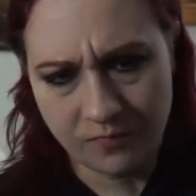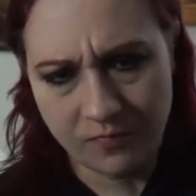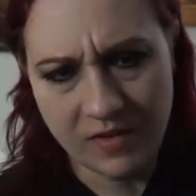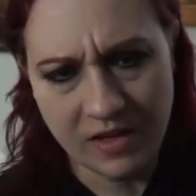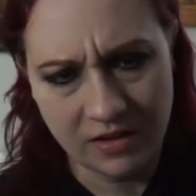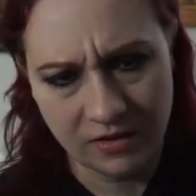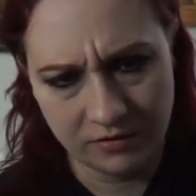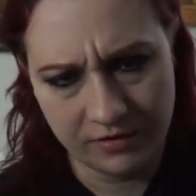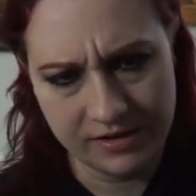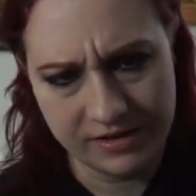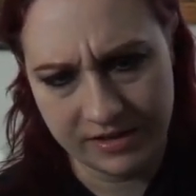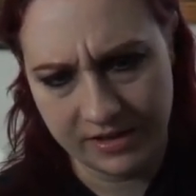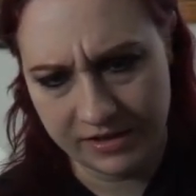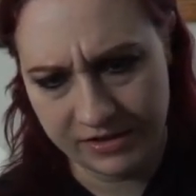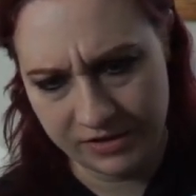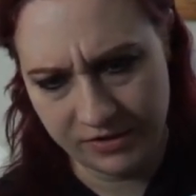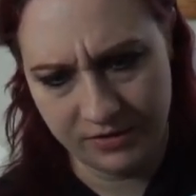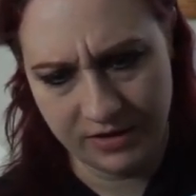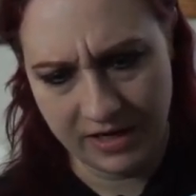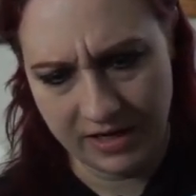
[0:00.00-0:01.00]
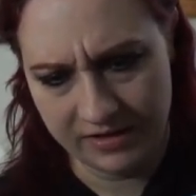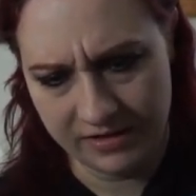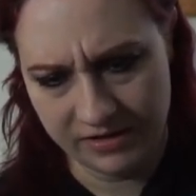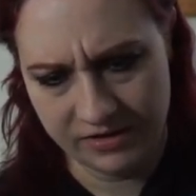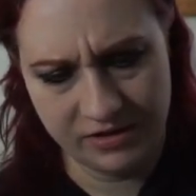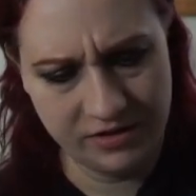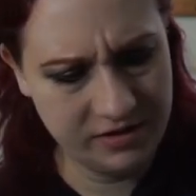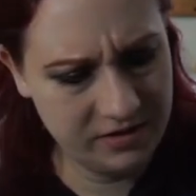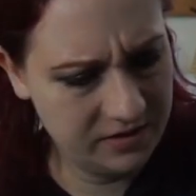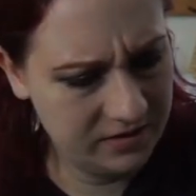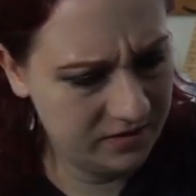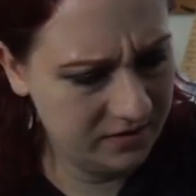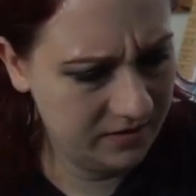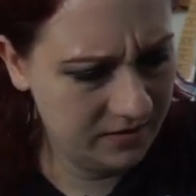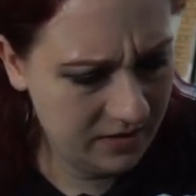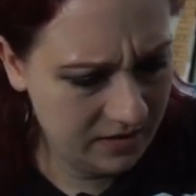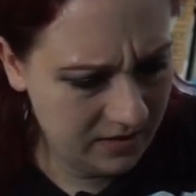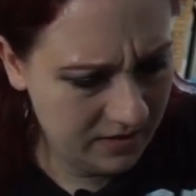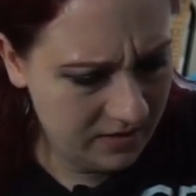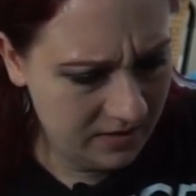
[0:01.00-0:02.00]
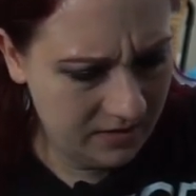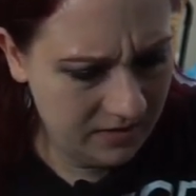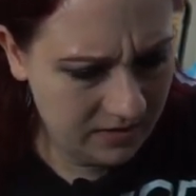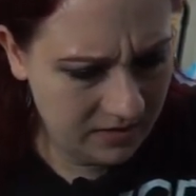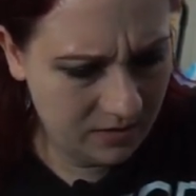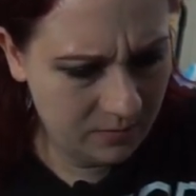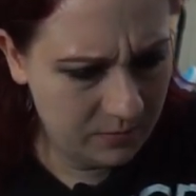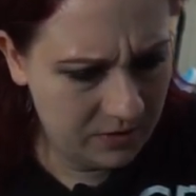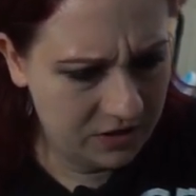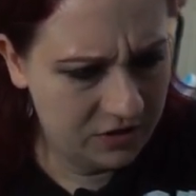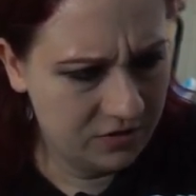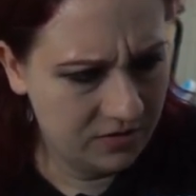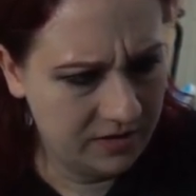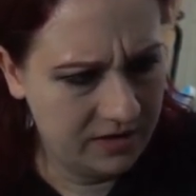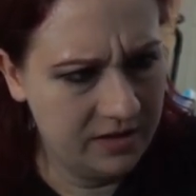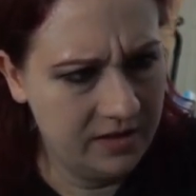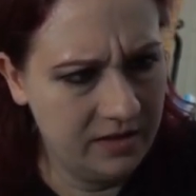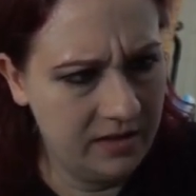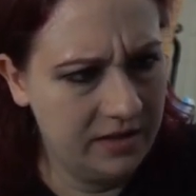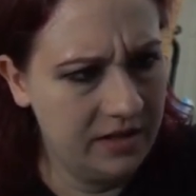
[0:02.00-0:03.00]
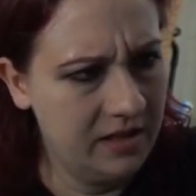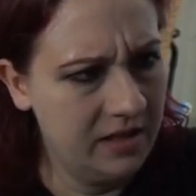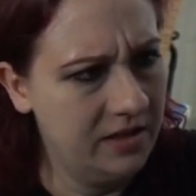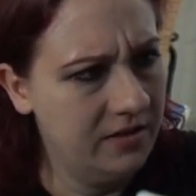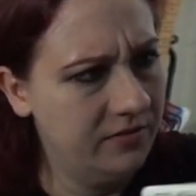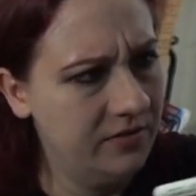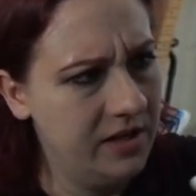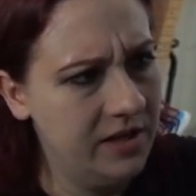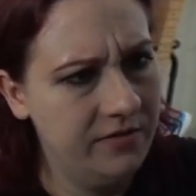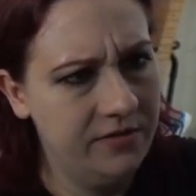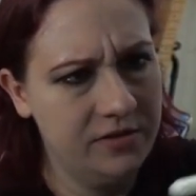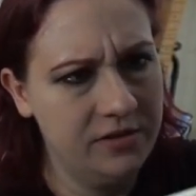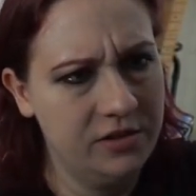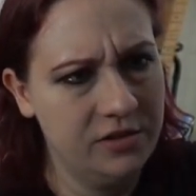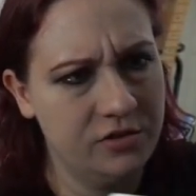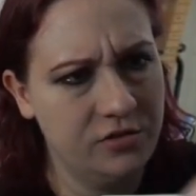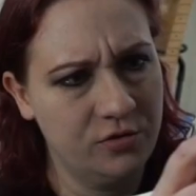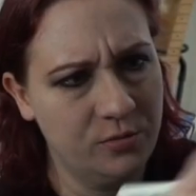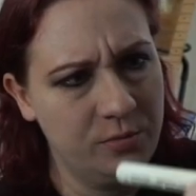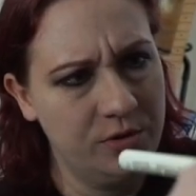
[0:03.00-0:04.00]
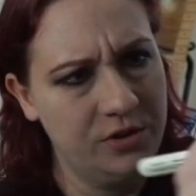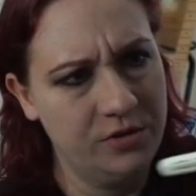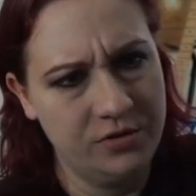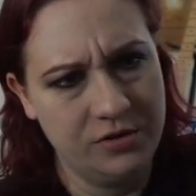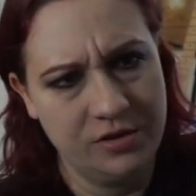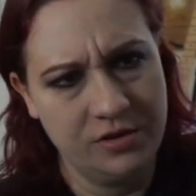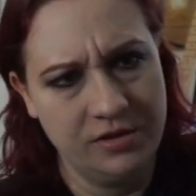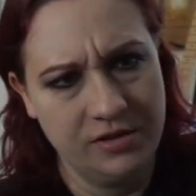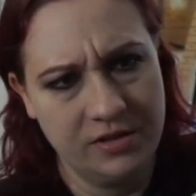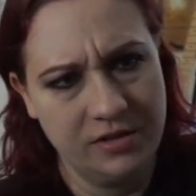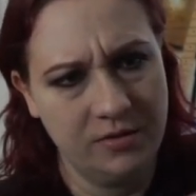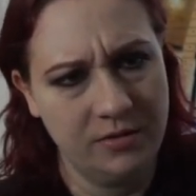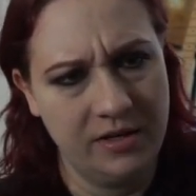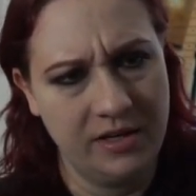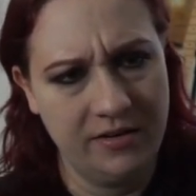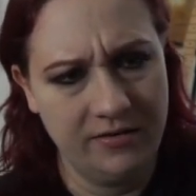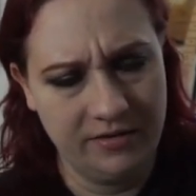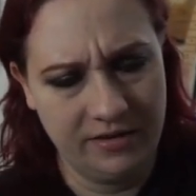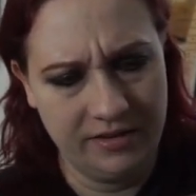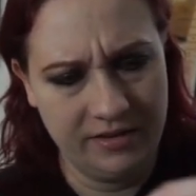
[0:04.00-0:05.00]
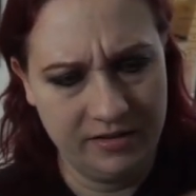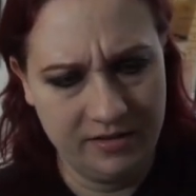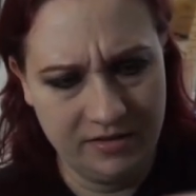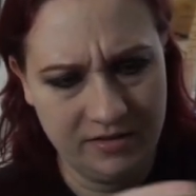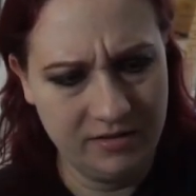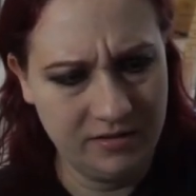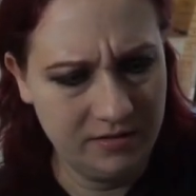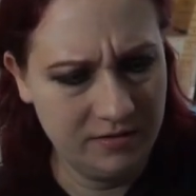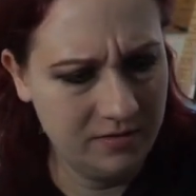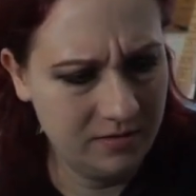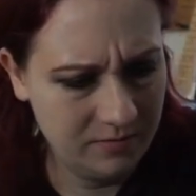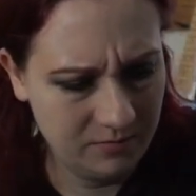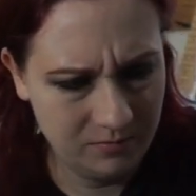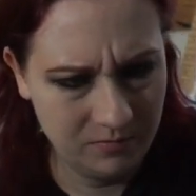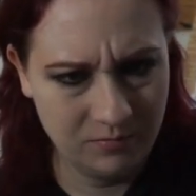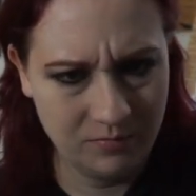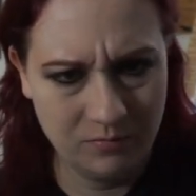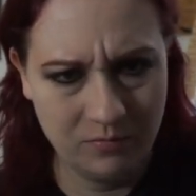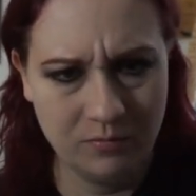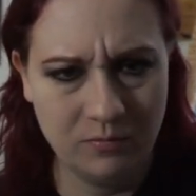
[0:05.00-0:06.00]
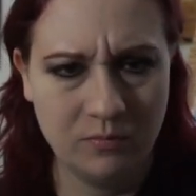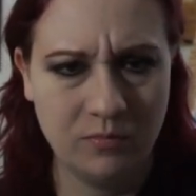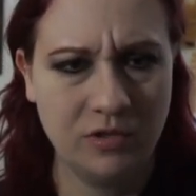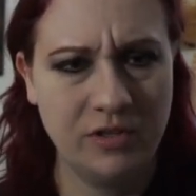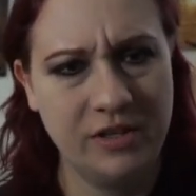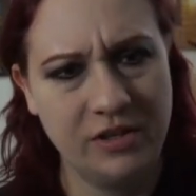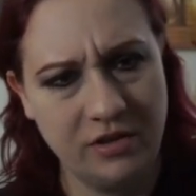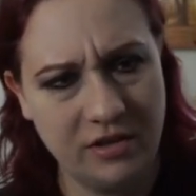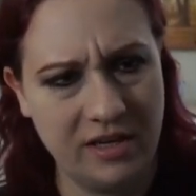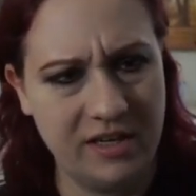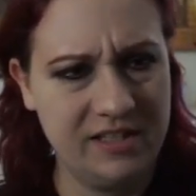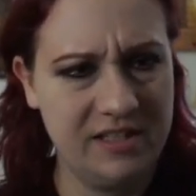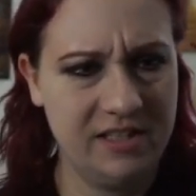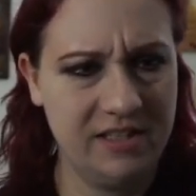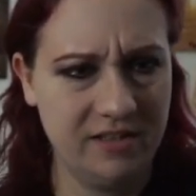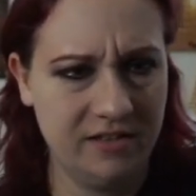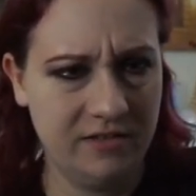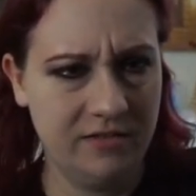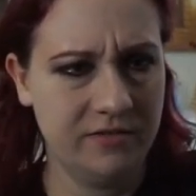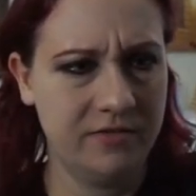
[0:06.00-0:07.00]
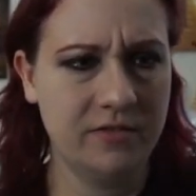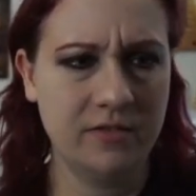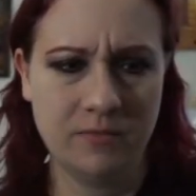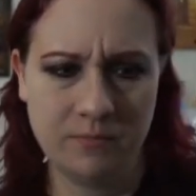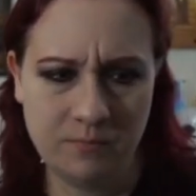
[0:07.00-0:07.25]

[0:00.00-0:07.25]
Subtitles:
And the reason I do that is just to kind of make sure I get like an even distribution, so I have like a pretty good idea of